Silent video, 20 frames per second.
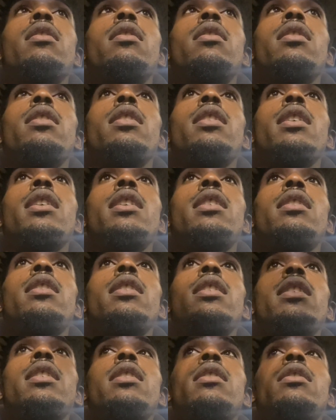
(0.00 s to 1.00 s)
it ain't
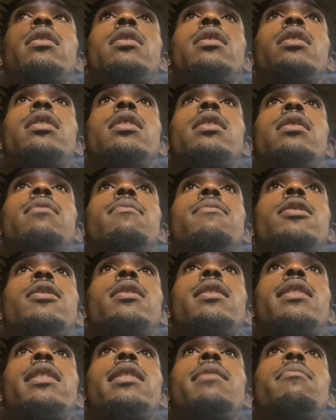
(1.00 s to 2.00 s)
the end of shit, bro.
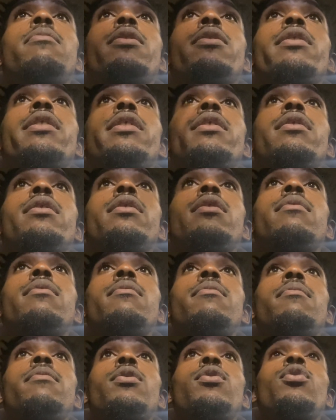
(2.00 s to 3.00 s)
Like, bro, it's
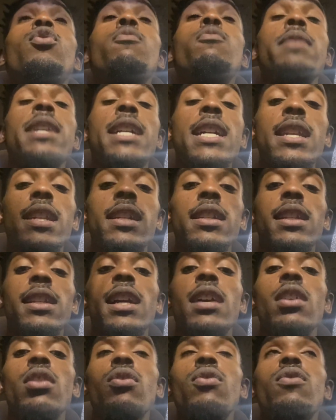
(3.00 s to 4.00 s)
new beginnings.
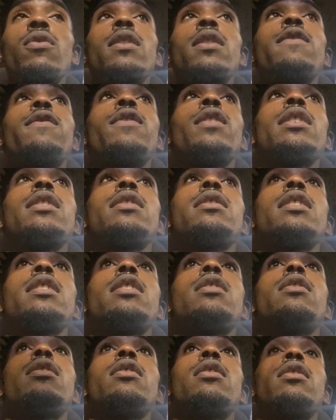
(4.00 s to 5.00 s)
Like I always fucking say,
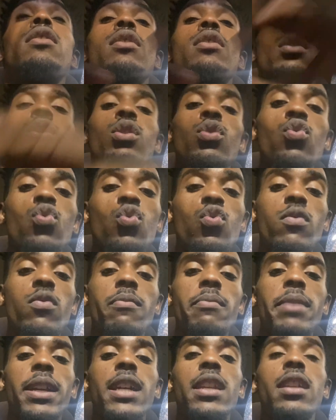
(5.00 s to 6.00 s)
cuz, new
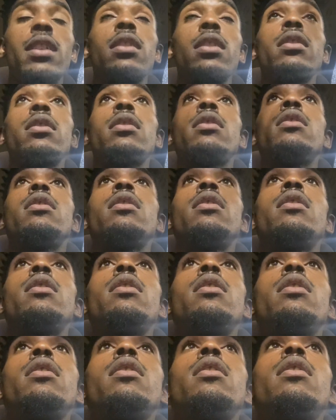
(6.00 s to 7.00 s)
beginnings.
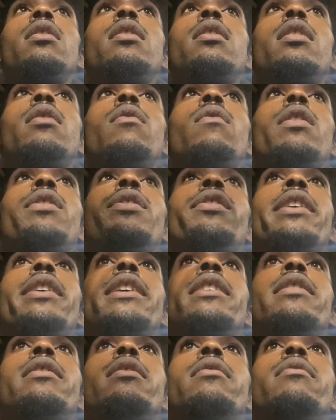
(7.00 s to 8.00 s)
Whether
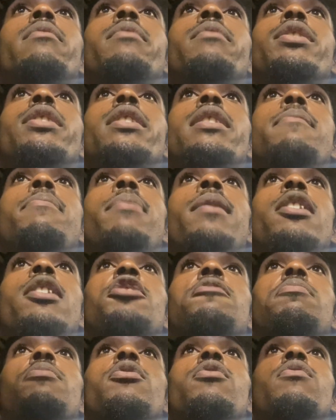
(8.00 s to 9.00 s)
that's some shit
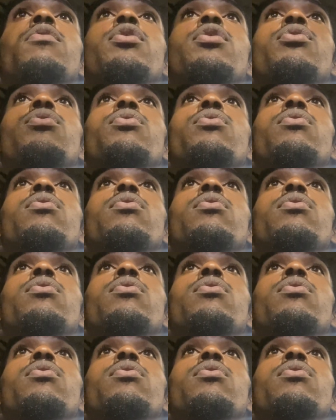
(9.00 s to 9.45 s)
prospering with you,